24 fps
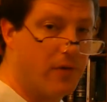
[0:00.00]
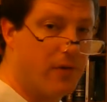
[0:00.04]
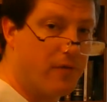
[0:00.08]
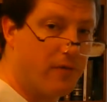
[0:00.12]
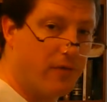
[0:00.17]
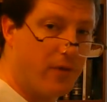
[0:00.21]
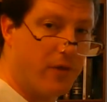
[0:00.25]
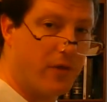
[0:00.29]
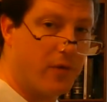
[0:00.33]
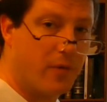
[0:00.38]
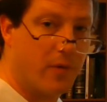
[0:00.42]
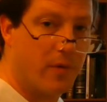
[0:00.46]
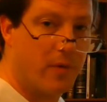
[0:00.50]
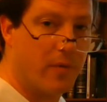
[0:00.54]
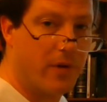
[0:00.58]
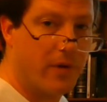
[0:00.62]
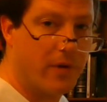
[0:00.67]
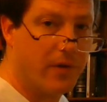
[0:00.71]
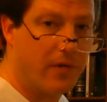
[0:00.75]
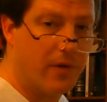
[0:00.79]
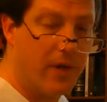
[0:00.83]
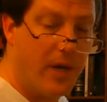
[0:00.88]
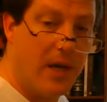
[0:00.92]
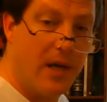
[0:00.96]
The first one
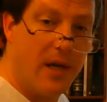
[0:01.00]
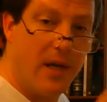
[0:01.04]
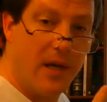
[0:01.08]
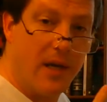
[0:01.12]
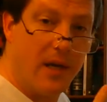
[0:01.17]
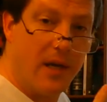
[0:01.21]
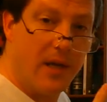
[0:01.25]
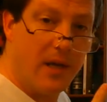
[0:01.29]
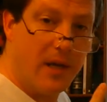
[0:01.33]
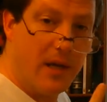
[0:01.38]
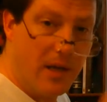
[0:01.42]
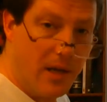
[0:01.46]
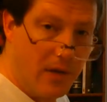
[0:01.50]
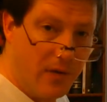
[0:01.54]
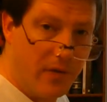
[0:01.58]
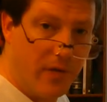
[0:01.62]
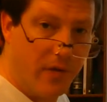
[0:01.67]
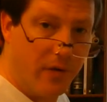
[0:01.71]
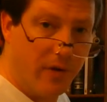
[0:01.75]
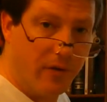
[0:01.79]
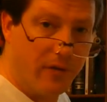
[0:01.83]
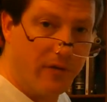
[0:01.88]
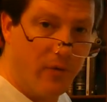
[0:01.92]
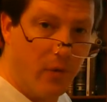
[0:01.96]
was, is
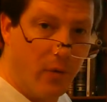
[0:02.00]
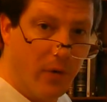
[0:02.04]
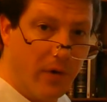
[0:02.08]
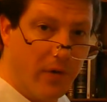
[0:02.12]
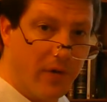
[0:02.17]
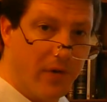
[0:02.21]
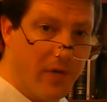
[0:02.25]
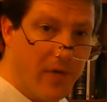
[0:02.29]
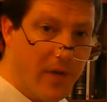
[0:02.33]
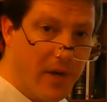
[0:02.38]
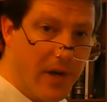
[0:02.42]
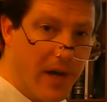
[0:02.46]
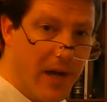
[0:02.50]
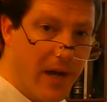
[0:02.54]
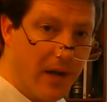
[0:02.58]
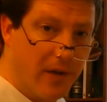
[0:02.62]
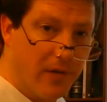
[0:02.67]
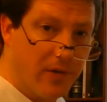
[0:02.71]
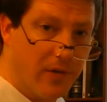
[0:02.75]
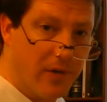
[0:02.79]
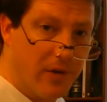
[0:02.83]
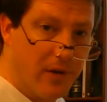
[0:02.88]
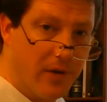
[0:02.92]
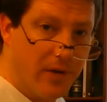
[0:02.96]
there a force that
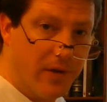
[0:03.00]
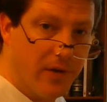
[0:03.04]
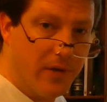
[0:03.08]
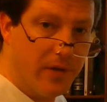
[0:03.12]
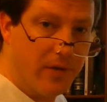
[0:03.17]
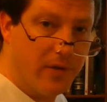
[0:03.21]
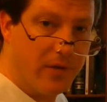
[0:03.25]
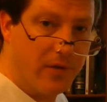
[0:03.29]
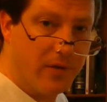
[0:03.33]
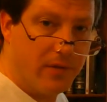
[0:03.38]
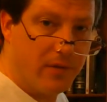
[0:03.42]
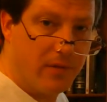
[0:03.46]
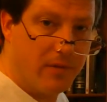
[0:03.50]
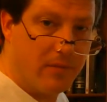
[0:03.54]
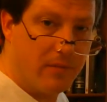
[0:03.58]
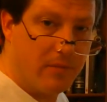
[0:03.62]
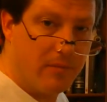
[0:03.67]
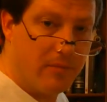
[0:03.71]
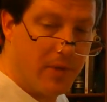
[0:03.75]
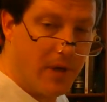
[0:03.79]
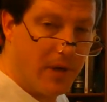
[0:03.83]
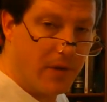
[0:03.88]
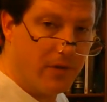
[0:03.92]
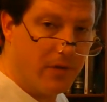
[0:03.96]
acts on this
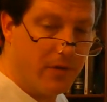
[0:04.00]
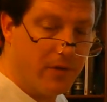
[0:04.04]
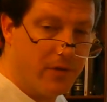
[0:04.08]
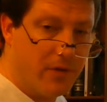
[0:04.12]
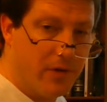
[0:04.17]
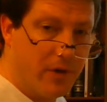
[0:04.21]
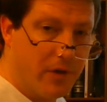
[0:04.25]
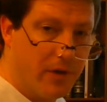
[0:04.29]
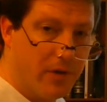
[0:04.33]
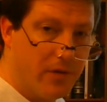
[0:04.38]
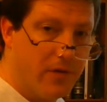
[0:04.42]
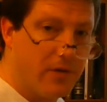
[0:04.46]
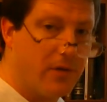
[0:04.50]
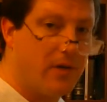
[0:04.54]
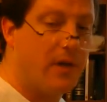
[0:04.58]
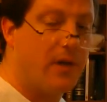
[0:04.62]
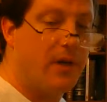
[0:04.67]
positive charge?